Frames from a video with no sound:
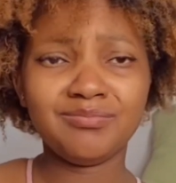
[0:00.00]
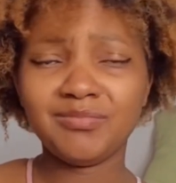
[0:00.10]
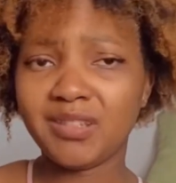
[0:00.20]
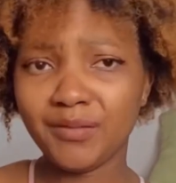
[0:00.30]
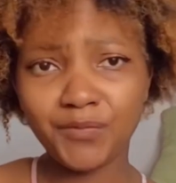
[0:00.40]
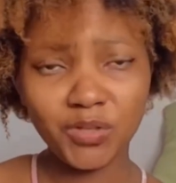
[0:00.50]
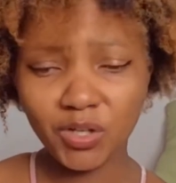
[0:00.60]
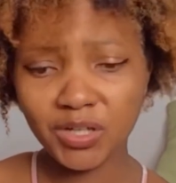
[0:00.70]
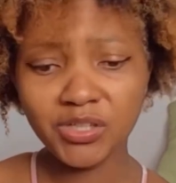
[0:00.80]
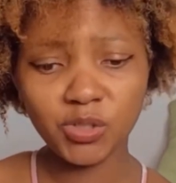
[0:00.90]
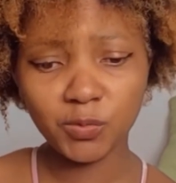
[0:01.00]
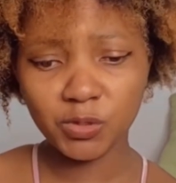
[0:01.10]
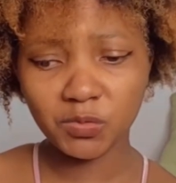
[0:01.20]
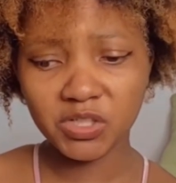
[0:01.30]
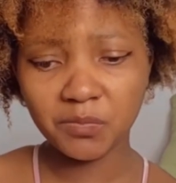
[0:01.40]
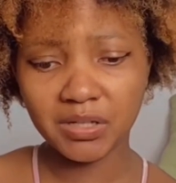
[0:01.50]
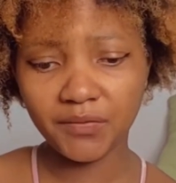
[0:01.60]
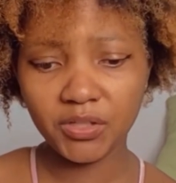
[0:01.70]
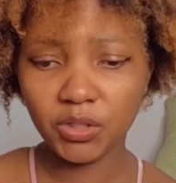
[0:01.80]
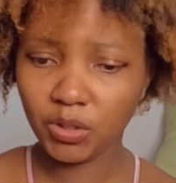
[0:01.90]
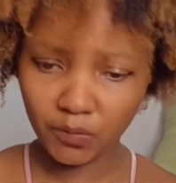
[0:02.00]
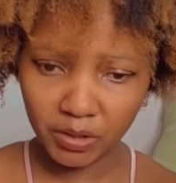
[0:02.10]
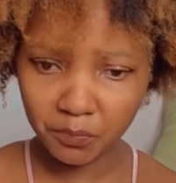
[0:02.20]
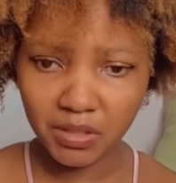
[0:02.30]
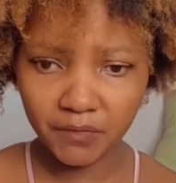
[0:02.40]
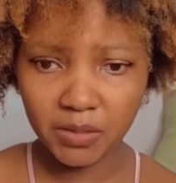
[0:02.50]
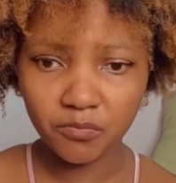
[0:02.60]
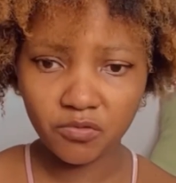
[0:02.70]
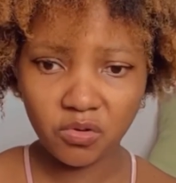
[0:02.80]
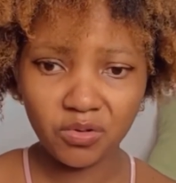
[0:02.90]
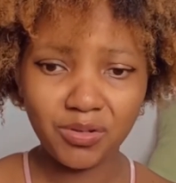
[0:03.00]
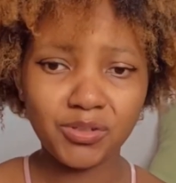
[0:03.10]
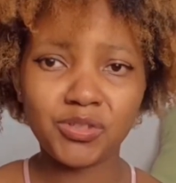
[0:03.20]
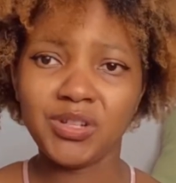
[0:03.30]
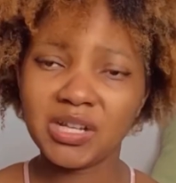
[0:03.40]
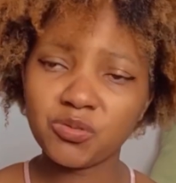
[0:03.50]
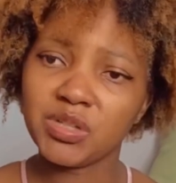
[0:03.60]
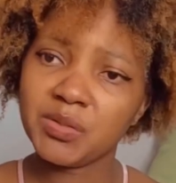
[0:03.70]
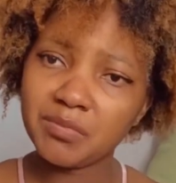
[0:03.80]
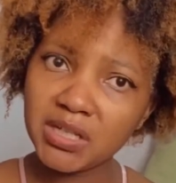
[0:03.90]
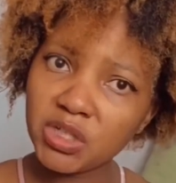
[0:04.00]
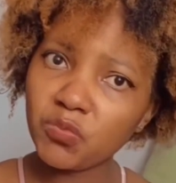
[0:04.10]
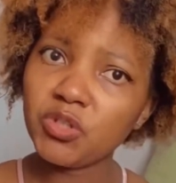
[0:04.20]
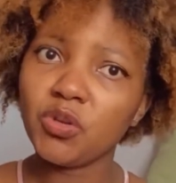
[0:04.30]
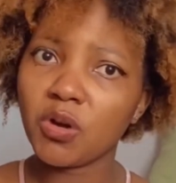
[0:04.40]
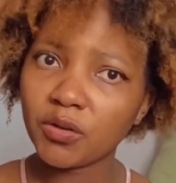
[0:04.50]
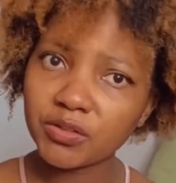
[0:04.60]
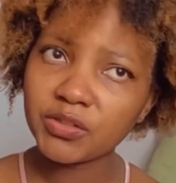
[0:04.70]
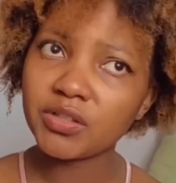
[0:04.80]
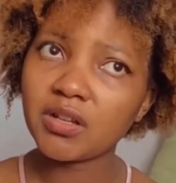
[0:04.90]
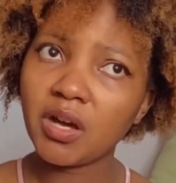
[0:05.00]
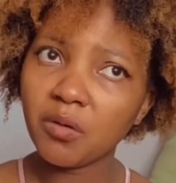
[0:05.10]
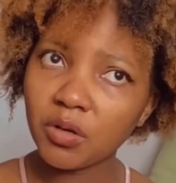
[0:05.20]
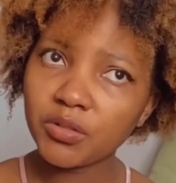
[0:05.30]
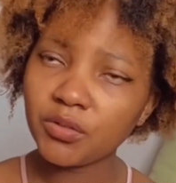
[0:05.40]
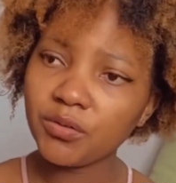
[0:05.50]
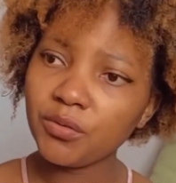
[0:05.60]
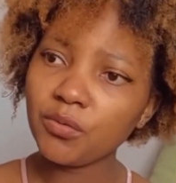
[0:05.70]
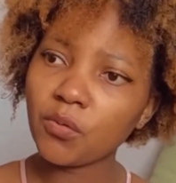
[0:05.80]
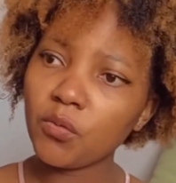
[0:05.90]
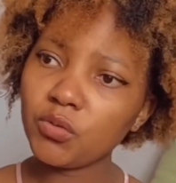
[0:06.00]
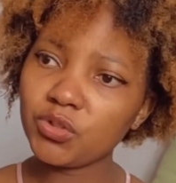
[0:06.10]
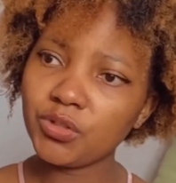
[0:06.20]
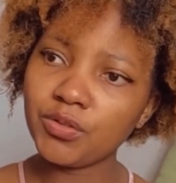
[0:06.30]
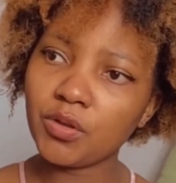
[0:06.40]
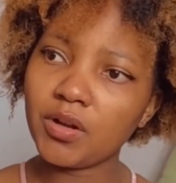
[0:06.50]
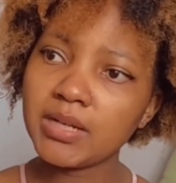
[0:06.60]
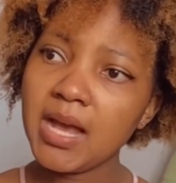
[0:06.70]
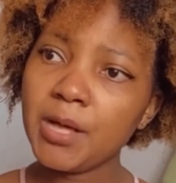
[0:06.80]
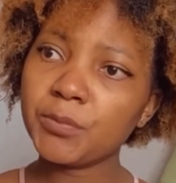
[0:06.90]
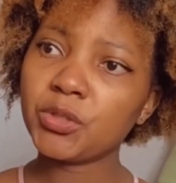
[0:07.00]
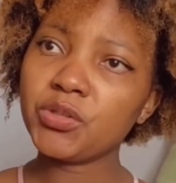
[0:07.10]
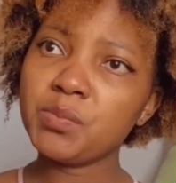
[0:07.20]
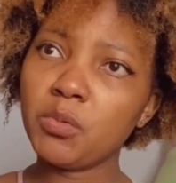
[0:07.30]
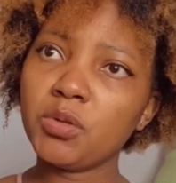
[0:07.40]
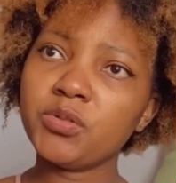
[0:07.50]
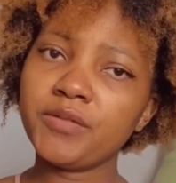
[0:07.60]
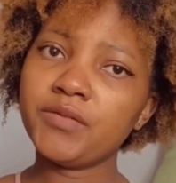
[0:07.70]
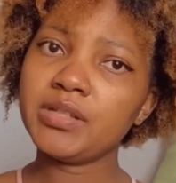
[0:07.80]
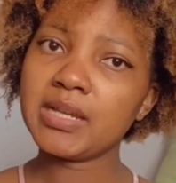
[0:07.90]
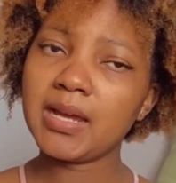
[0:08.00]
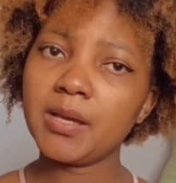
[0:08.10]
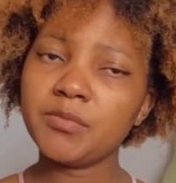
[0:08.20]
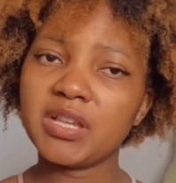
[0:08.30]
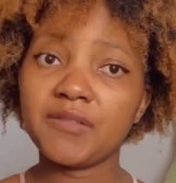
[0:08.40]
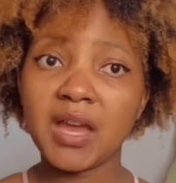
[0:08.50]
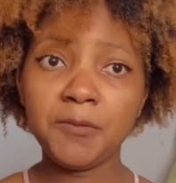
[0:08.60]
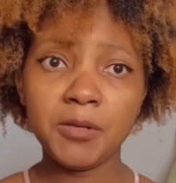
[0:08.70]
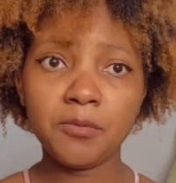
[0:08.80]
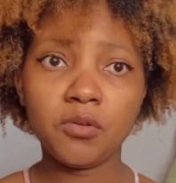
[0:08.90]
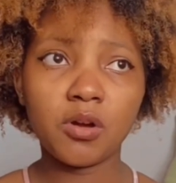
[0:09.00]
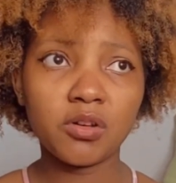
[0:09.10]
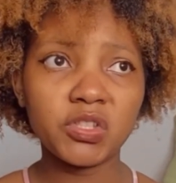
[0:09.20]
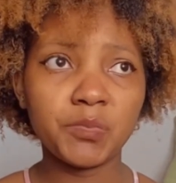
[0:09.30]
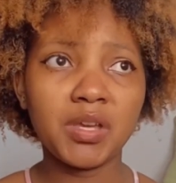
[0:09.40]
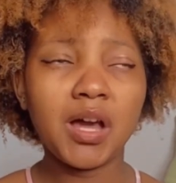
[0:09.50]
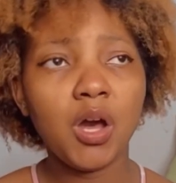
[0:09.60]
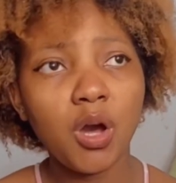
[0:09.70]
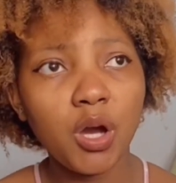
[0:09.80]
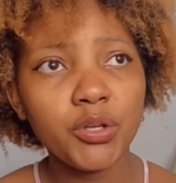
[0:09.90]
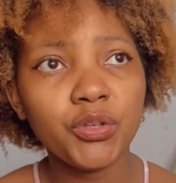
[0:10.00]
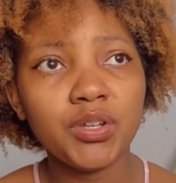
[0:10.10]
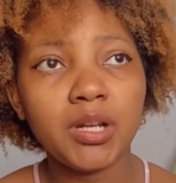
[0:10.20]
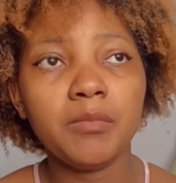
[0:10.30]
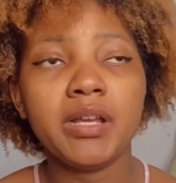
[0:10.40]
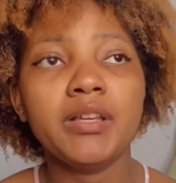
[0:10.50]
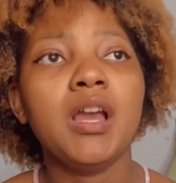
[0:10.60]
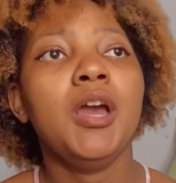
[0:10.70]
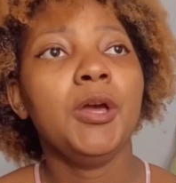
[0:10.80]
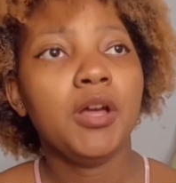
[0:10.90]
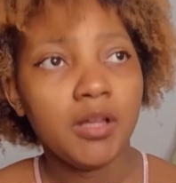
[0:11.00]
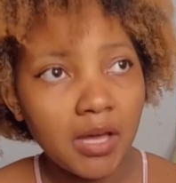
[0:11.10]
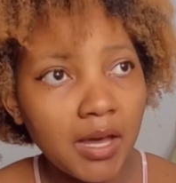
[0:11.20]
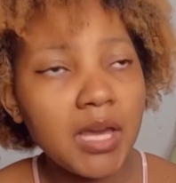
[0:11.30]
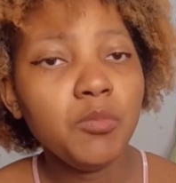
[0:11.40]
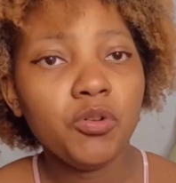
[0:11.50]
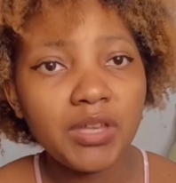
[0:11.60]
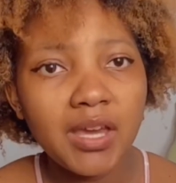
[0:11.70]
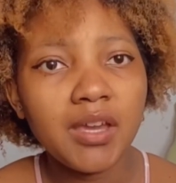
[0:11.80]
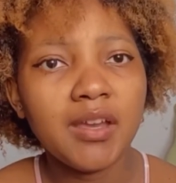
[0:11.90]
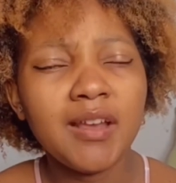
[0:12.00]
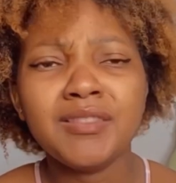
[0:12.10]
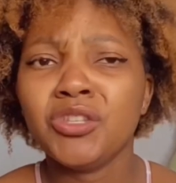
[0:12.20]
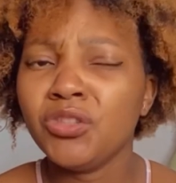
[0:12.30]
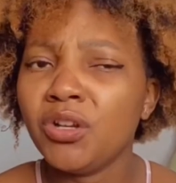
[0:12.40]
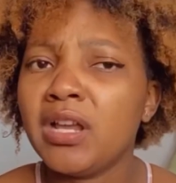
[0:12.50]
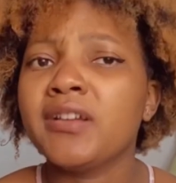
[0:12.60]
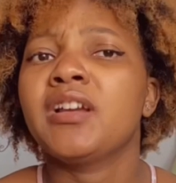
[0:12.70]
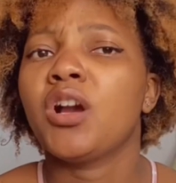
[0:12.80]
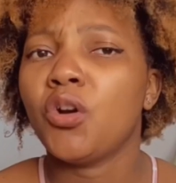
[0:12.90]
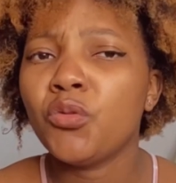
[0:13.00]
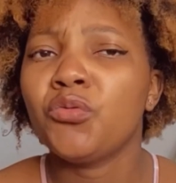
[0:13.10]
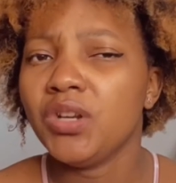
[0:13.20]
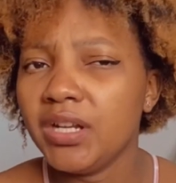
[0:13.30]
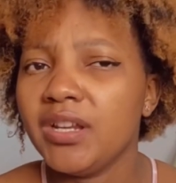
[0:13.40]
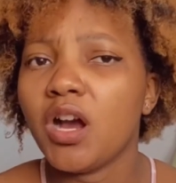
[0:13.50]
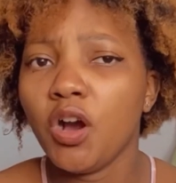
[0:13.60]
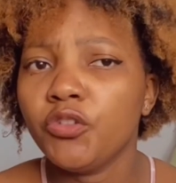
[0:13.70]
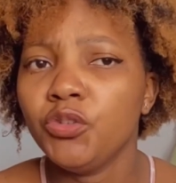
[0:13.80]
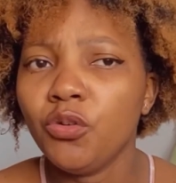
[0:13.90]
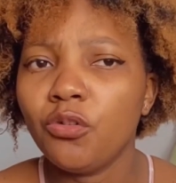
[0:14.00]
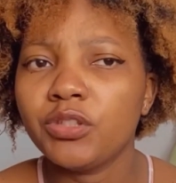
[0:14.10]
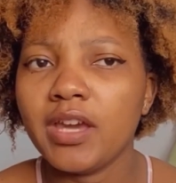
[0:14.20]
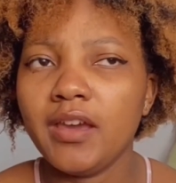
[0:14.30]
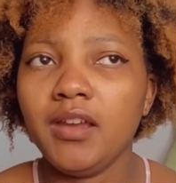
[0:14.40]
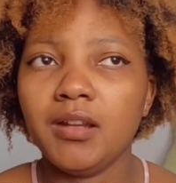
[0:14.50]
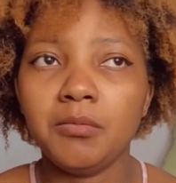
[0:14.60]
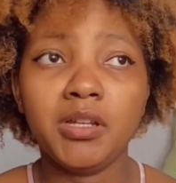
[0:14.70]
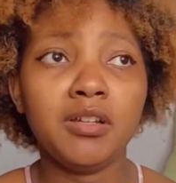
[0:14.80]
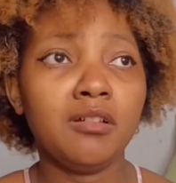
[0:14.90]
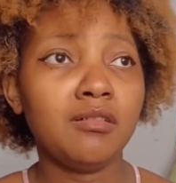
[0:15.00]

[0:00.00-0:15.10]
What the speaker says: if there are any Germans watching my video, correct me if I'm wrong. Do you guys really mean it when you ask, how are you, or do you not? Because most of the times I've had people ask me, how are you? And I'm like, I'm okay. And then they're like, really, are you okay? And I'm like,